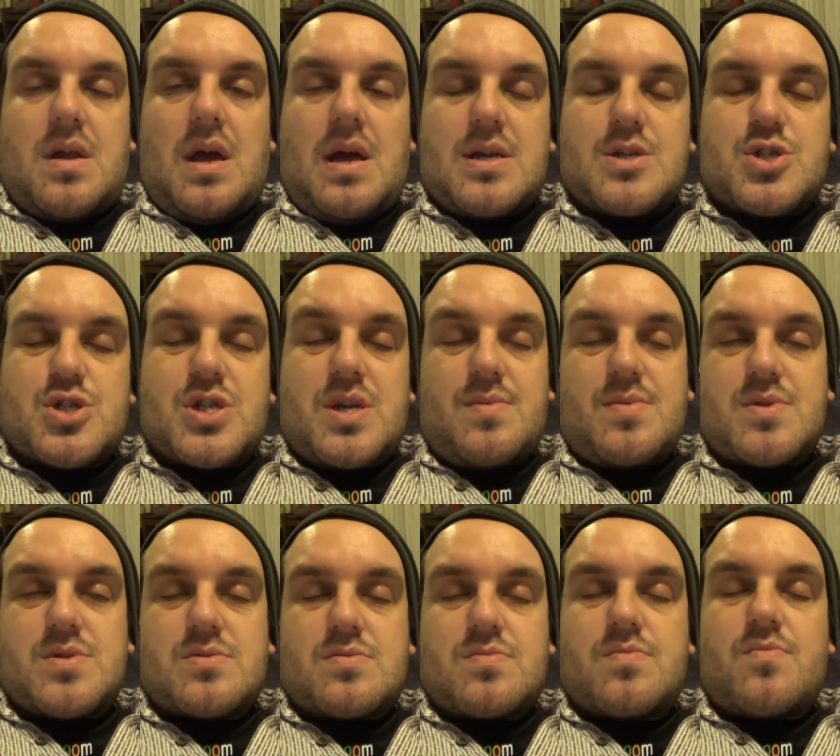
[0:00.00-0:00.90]
Uh, she
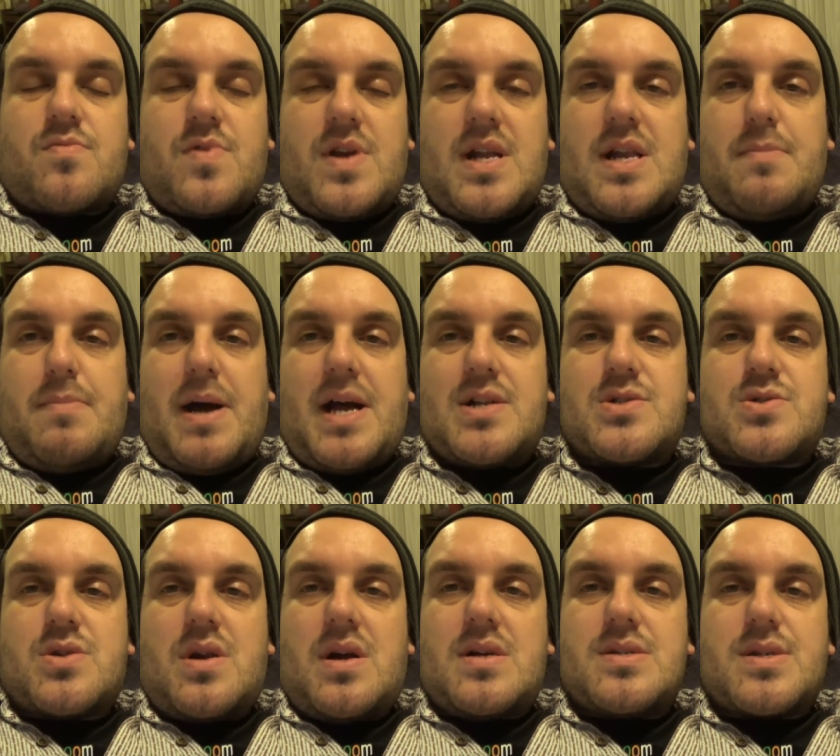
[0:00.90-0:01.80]
was really
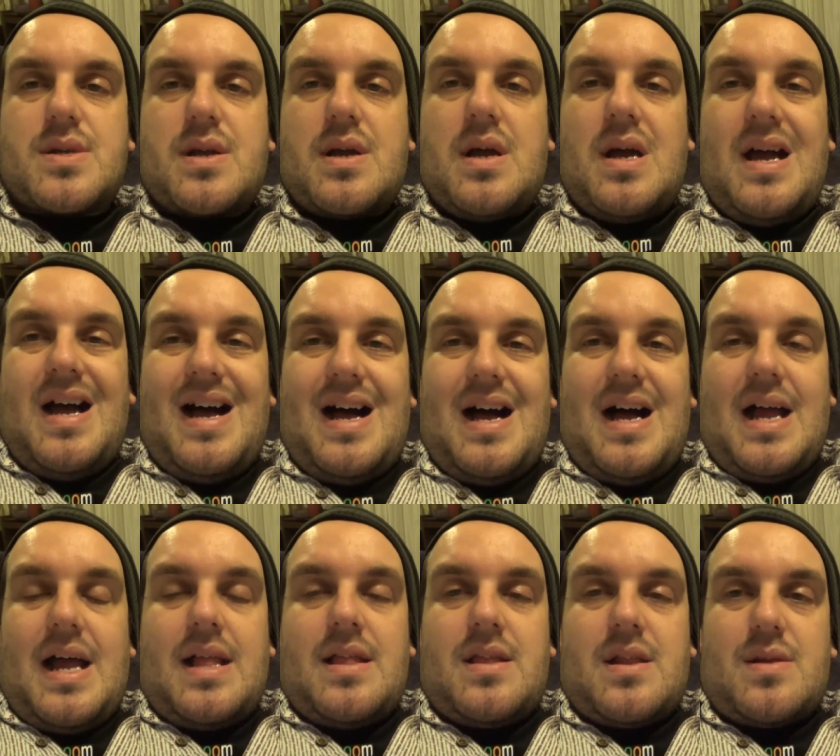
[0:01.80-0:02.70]
patronising
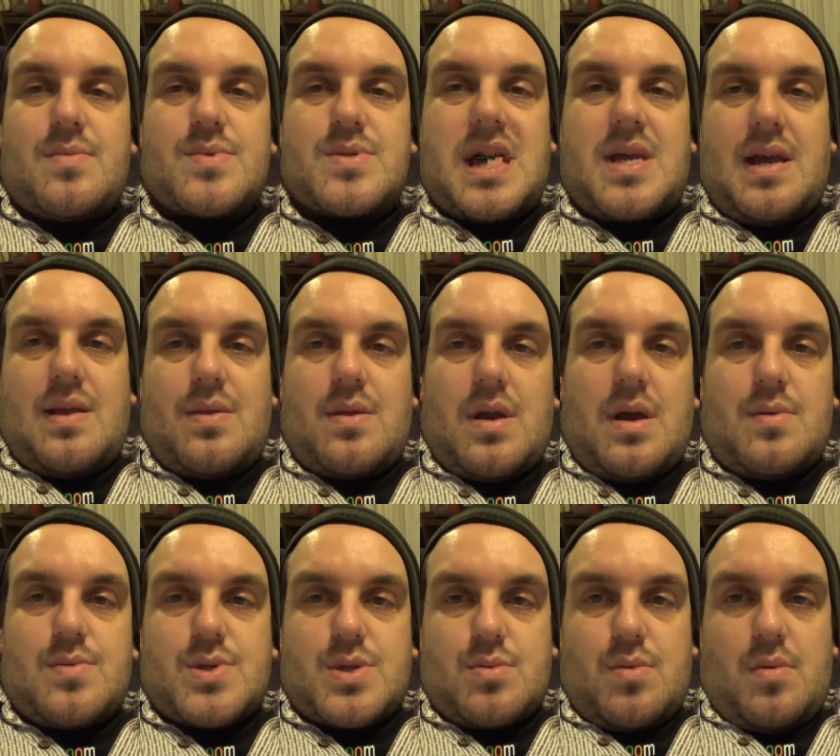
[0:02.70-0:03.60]
saying that
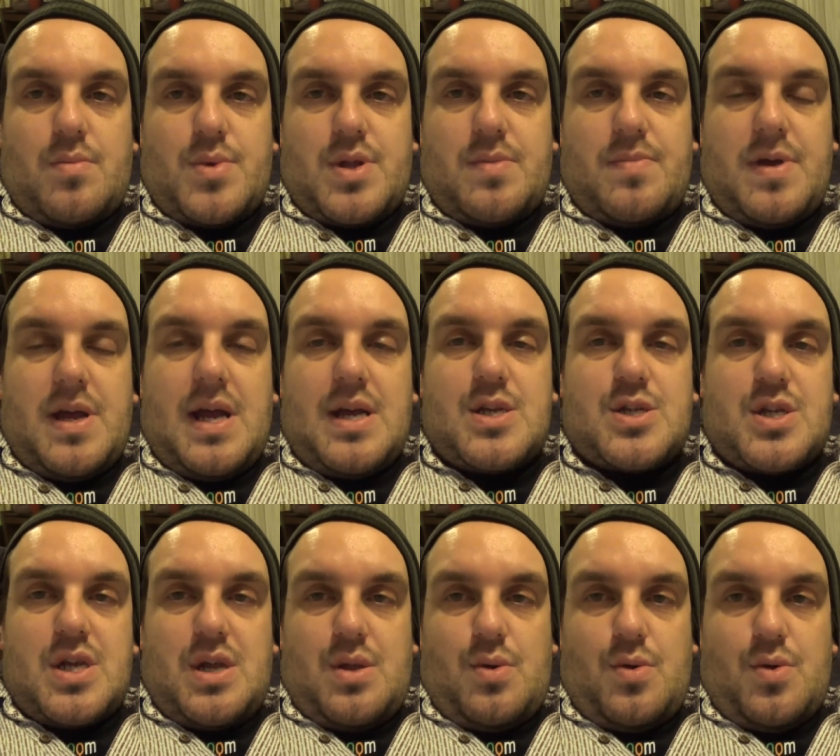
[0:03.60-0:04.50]
I was the one with the
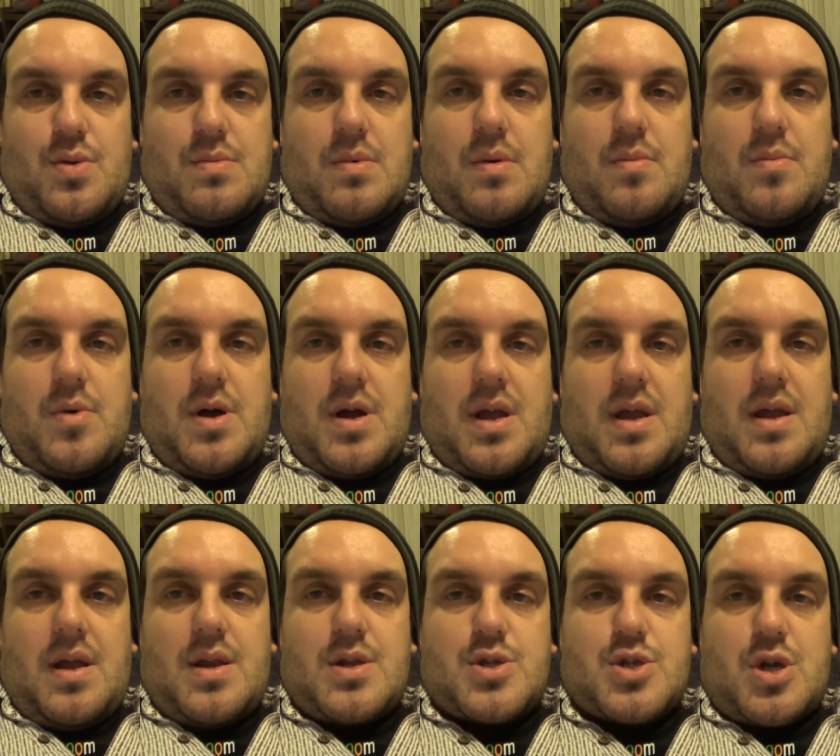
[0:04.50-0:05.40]
PhD and you're the one
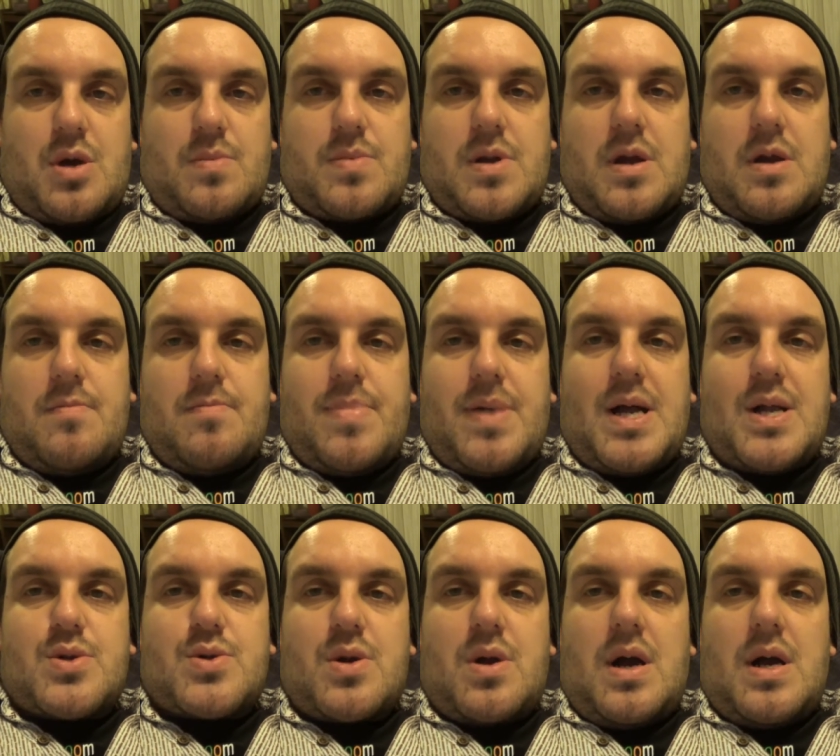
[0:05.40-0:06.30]
working in a shop, don't
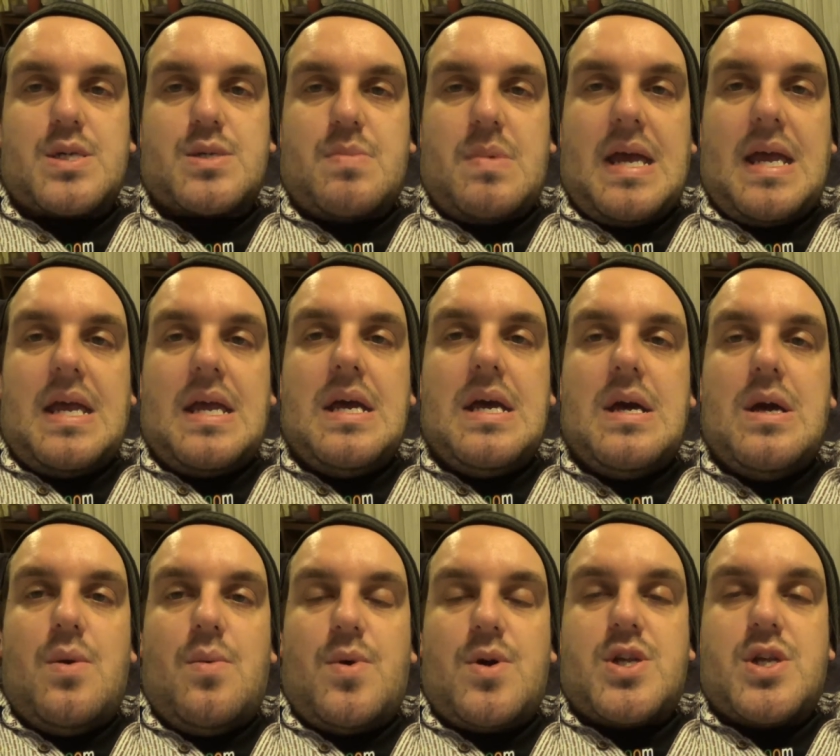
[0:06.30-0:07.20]
patronise me,
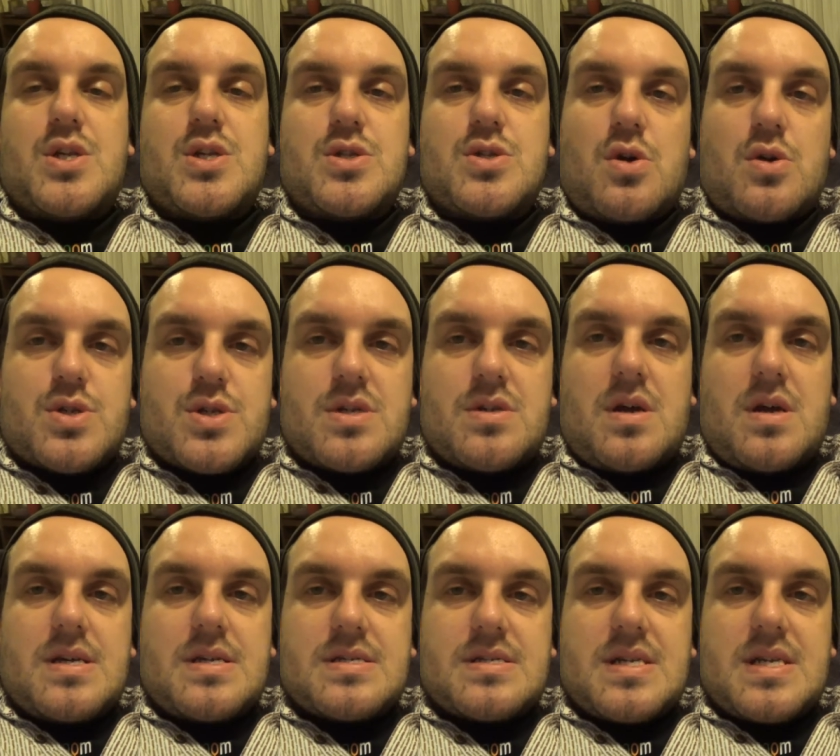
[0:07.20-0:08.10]
which is not a
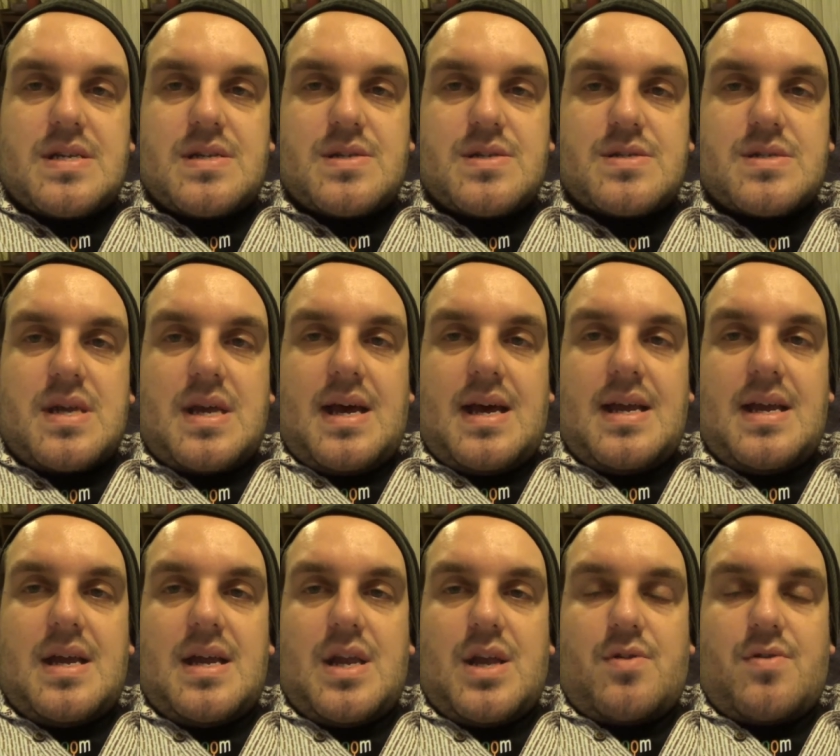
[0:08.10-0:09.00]
nice thing to
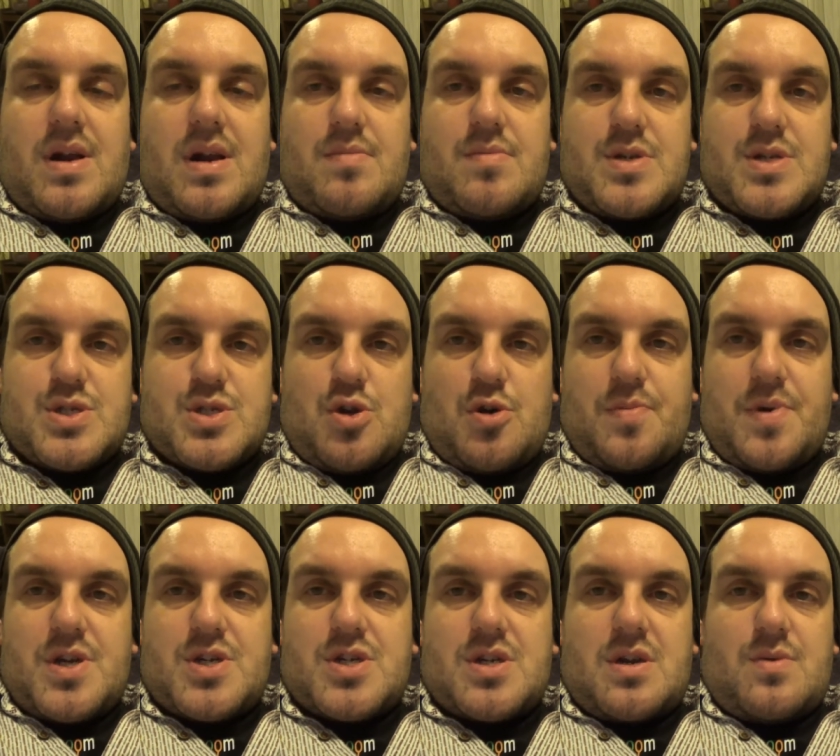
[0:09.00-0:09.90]
say and incredibly
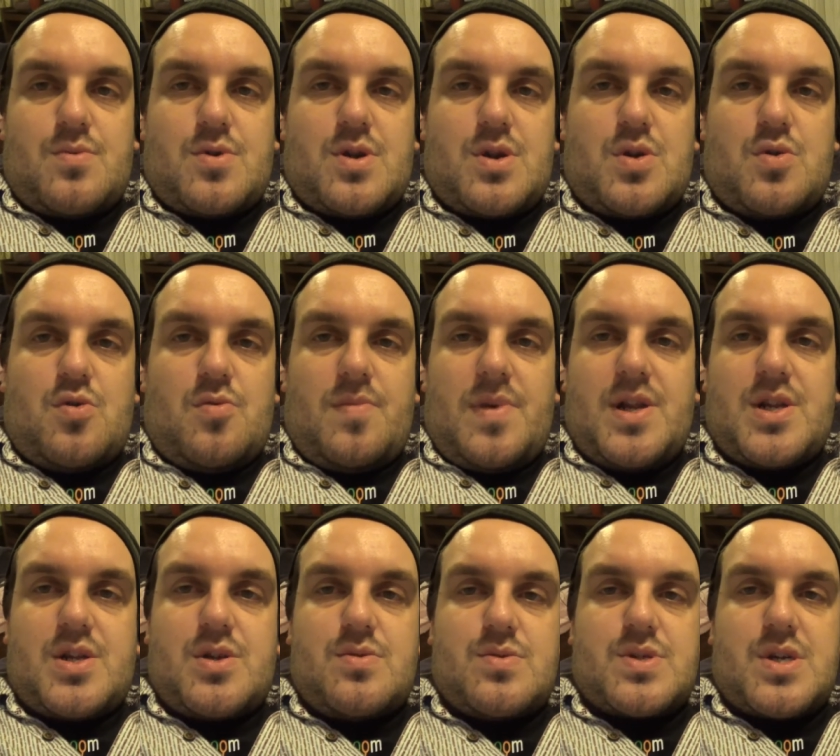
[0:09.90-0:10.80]
snobbish, and I wouldn't normally
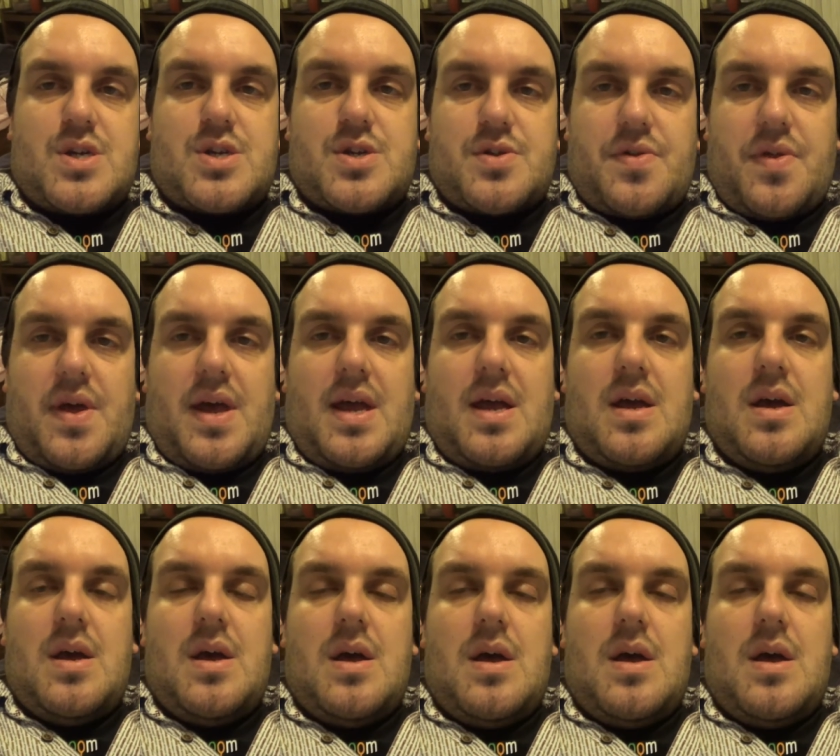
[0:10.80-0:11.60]
do such a thing.